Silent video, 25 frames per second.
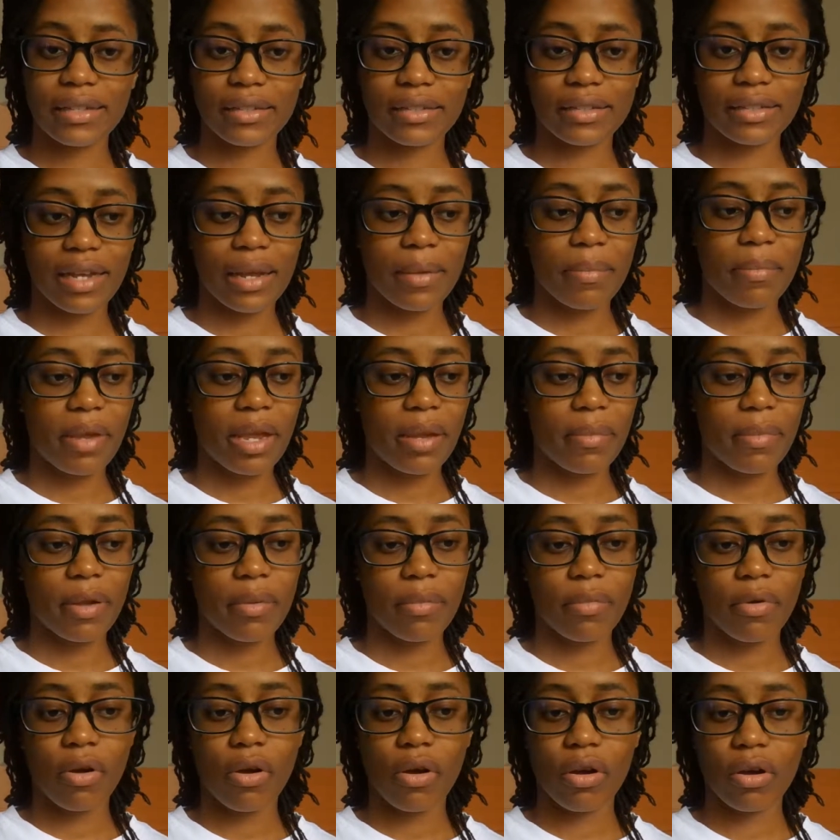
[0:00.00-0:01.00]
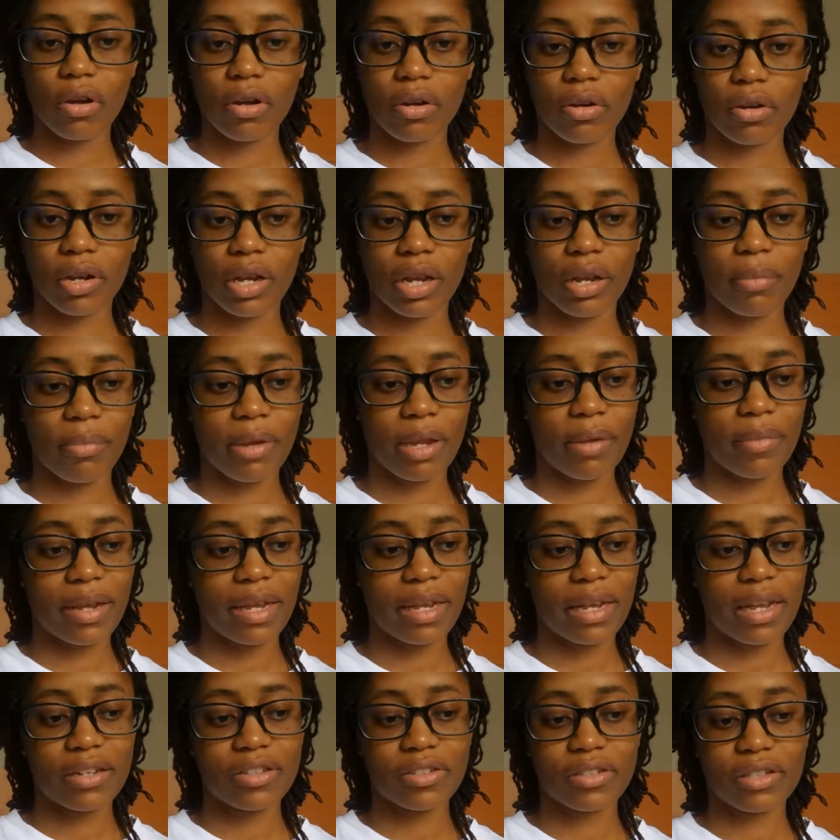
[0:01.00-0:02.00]
I was like, maybe I'm hungry. Maybe
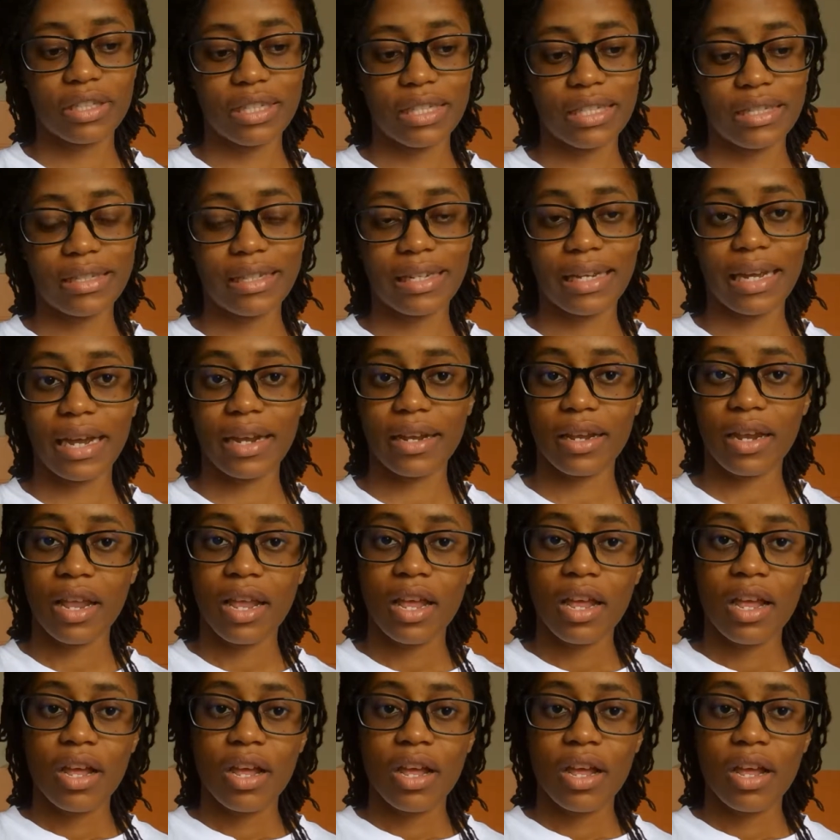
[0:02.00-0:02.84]
I just need to get